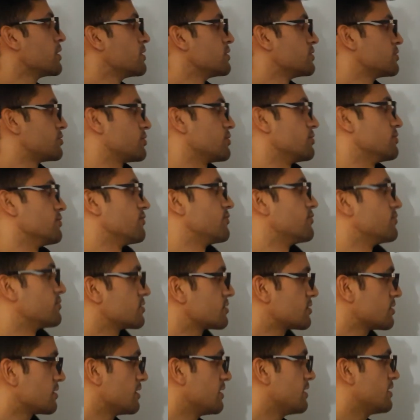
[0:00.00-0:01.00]
So
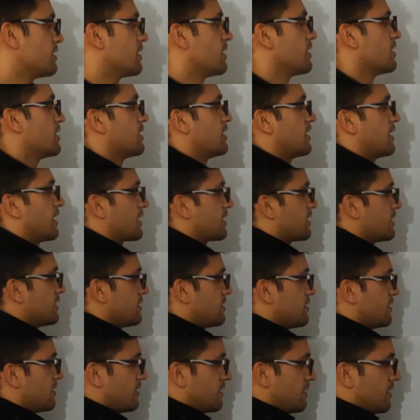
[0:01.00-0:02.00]
firstly, I can
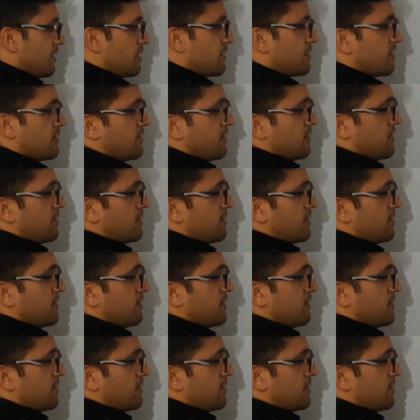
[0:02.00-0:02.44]
tell that